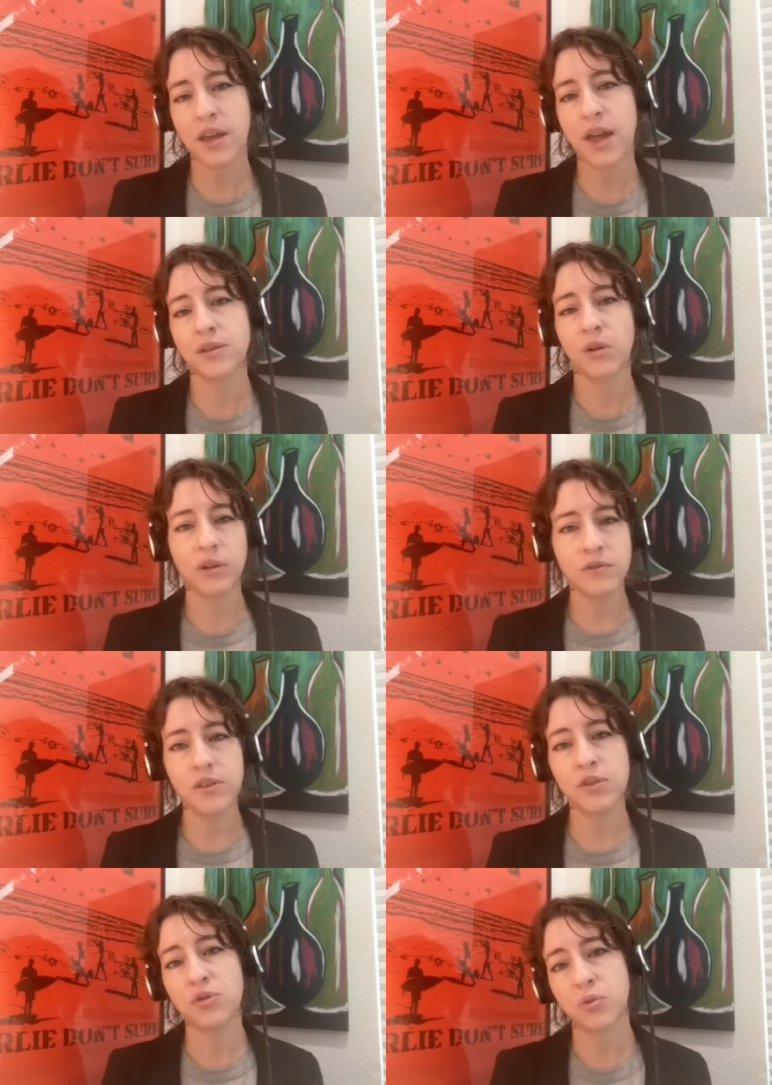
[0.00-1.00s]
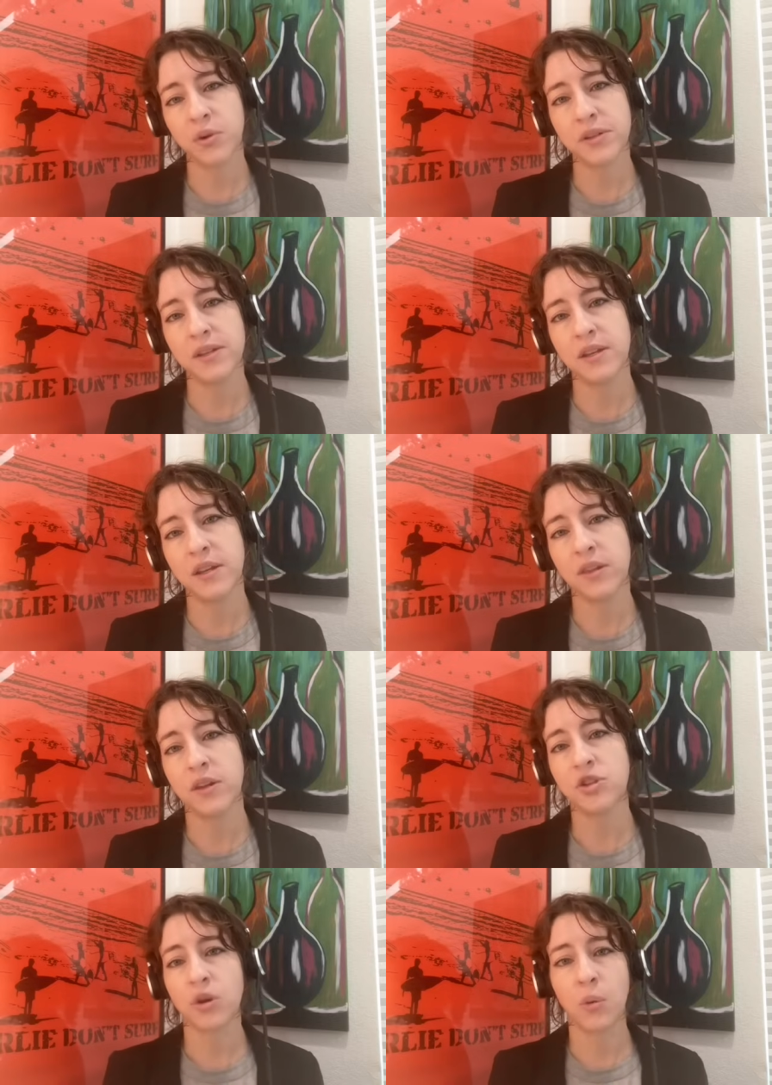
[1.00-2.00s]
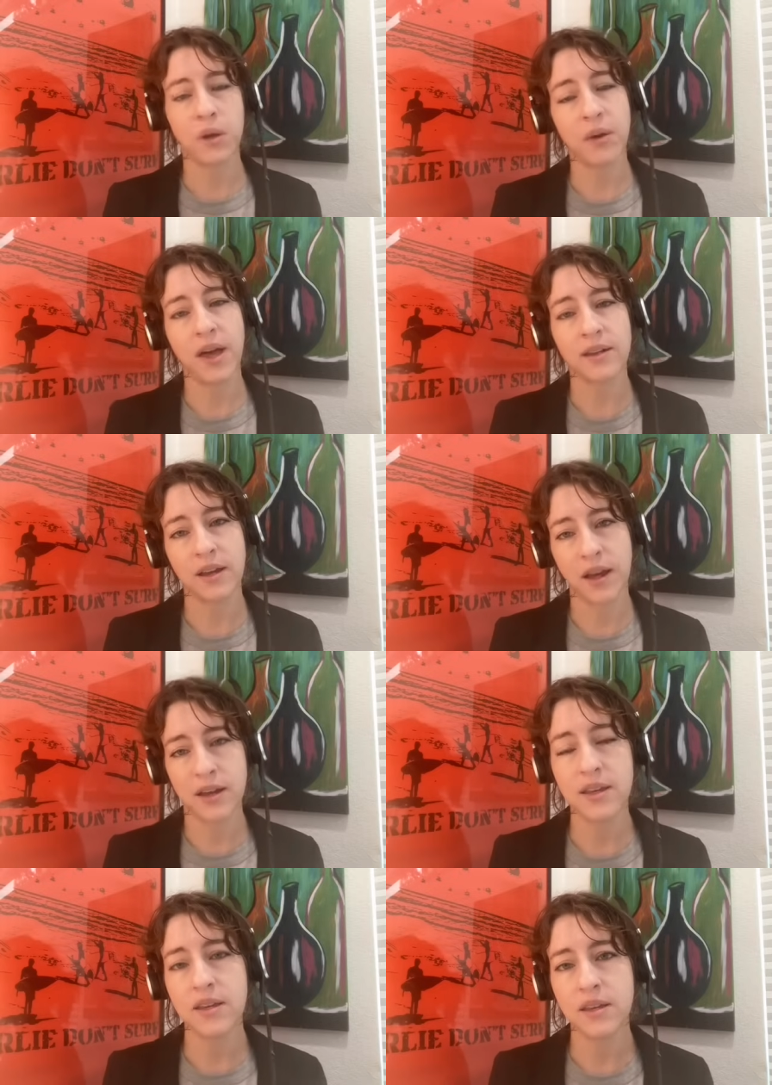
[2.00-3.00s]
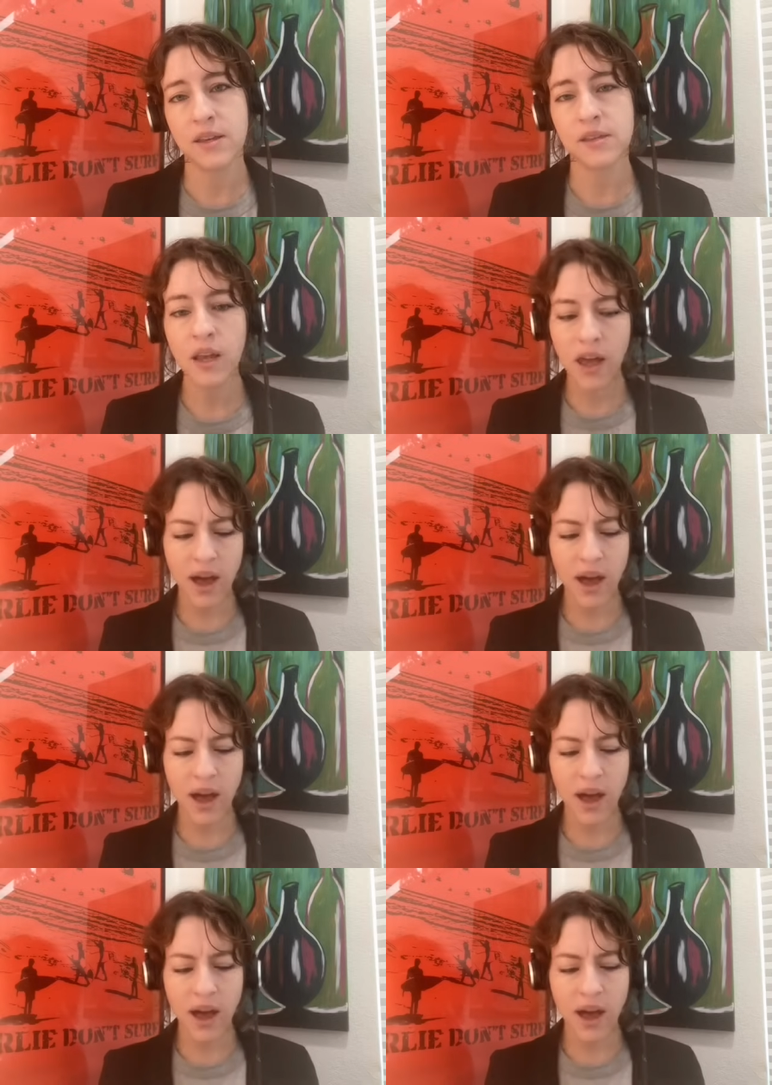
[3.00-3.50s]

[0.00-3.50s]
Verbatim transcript: has all of these stories in it that show what a bad guy he is.